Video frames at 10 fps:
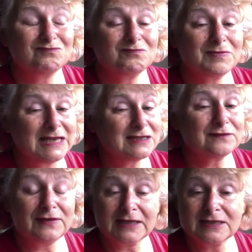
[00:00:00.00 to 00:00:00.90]
be as
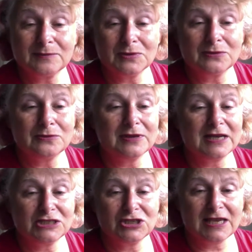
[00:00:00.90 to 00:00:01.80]
flexible
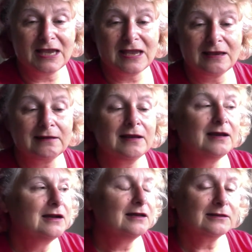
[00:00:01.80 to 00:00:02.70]
as you can,
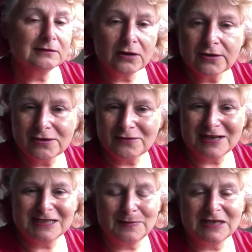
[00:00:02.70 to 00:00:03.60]
lower your
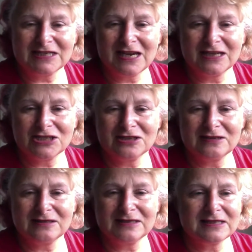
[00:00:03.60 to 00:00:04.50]

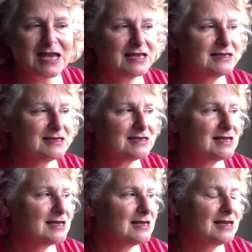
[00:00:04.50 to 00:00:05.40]
expectations and
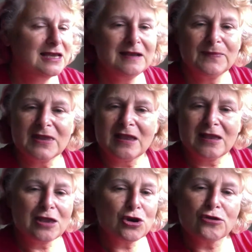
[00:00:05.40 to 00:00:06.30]
see,
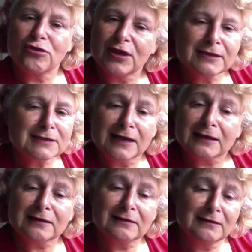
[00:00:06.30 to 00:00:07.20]
things like,
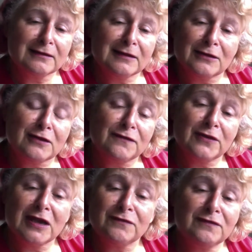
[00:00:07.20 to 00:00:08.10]
if you
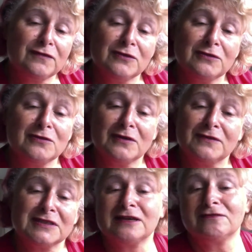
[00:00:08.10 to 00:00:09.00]
have a view of a
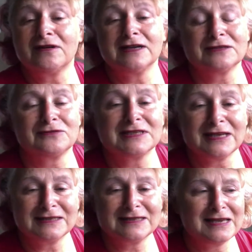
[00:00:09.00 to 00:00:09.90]
sunrise or a
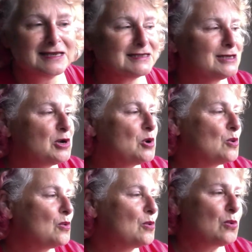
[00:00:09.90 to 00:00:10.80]
sunset
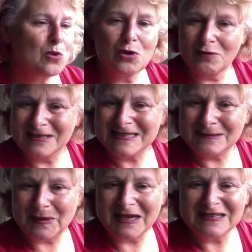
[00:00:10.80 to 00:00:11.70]
or green
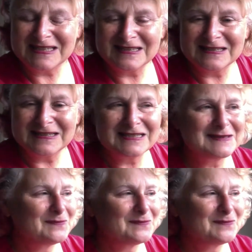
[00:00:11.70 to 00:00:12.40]
spaces,